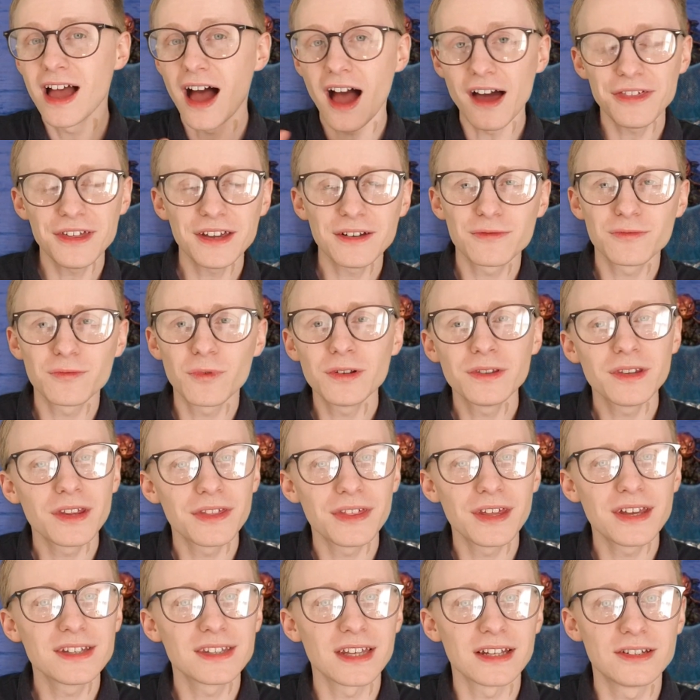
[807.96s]
I think one of the
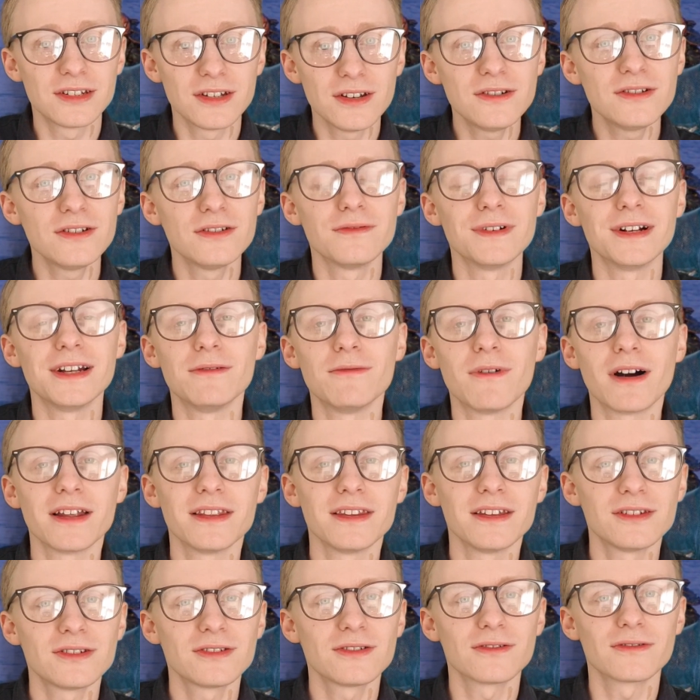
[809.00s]
things they do really well in
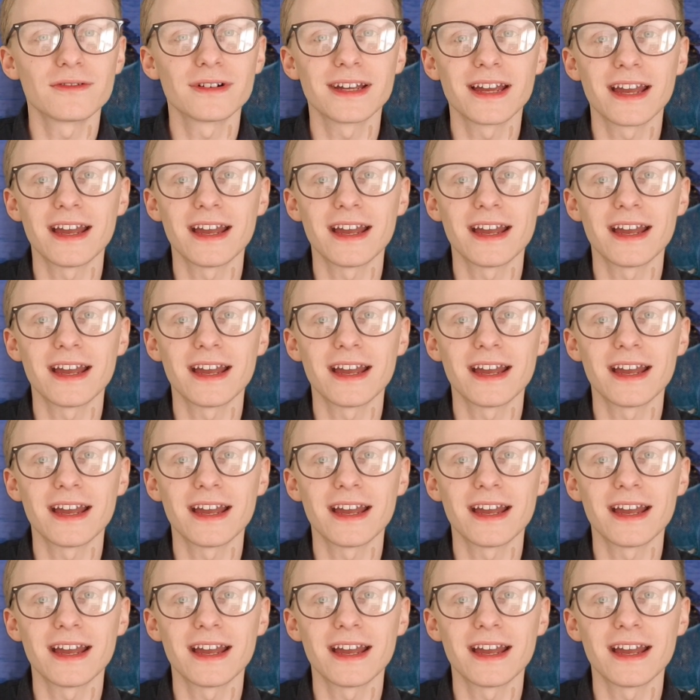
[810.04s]
this story